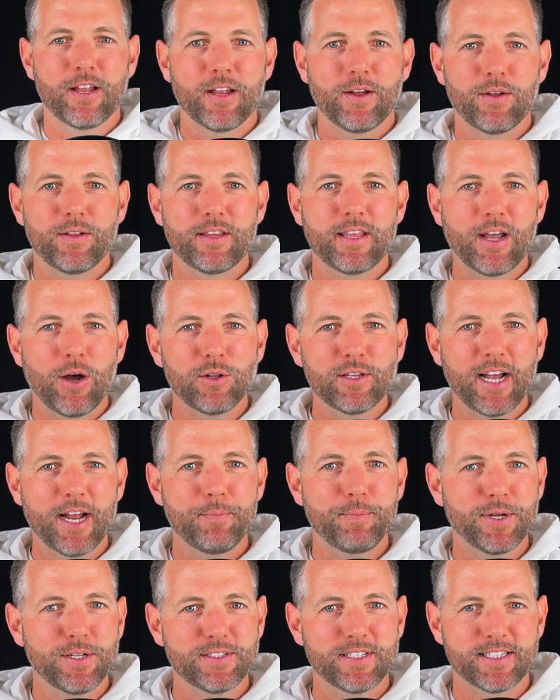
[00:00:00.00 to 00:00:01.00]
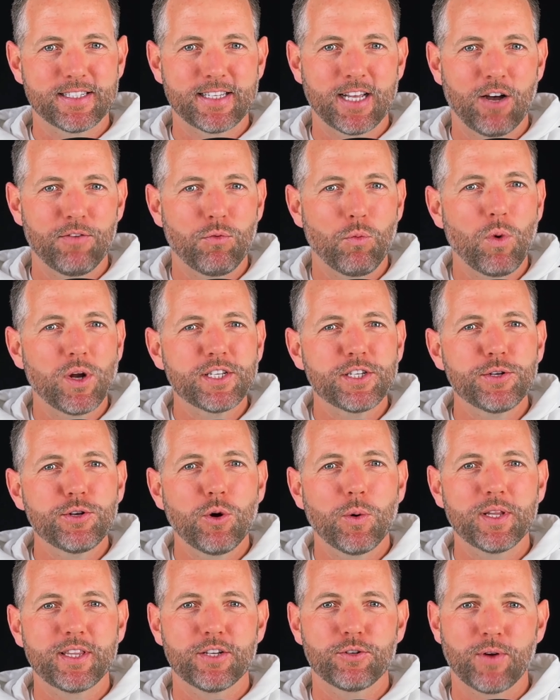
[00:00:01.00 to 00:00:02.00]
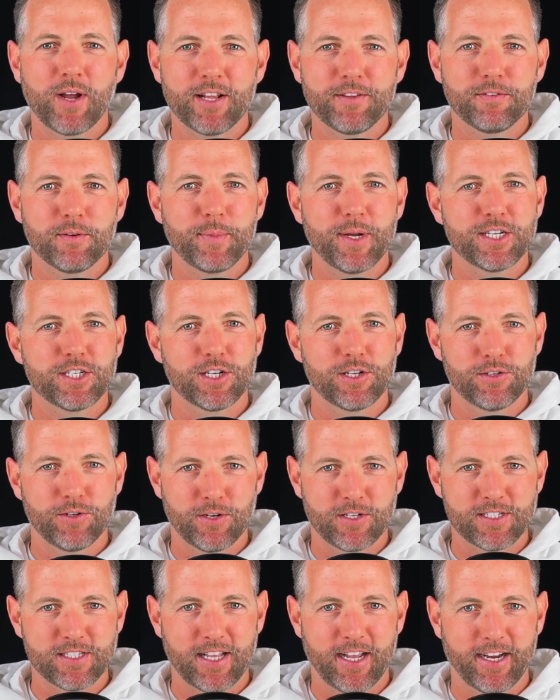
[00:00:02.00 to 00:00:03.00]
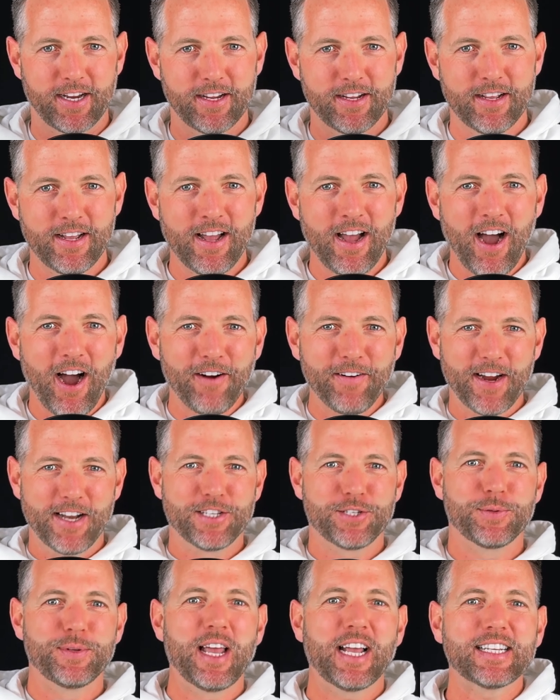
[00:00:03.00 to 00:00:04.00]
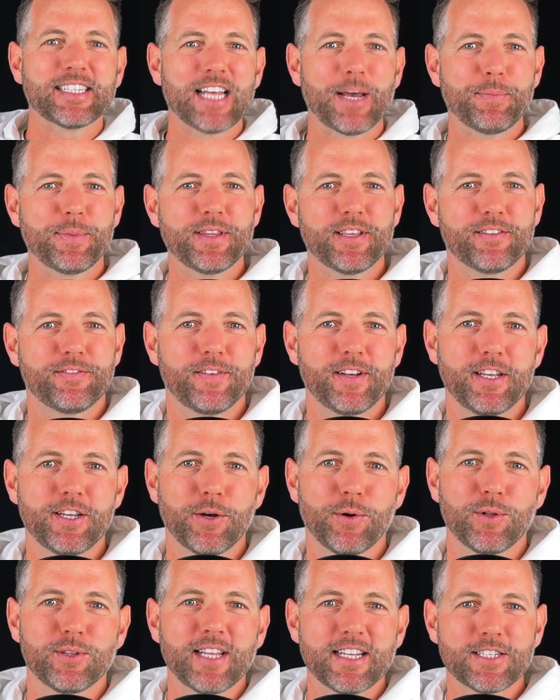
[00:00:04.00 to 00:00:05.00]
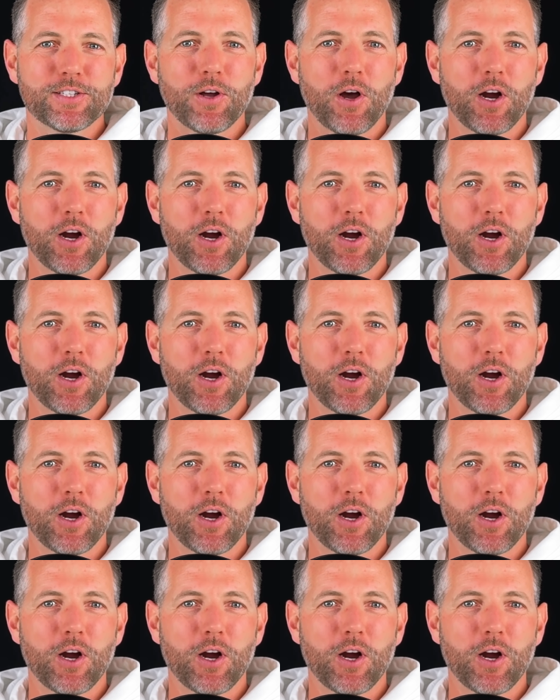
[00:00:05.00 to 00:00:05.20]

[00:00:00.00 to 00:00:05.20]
The outline builds itself once you know what the transformation looks like. All right, so next step in this video, let's talk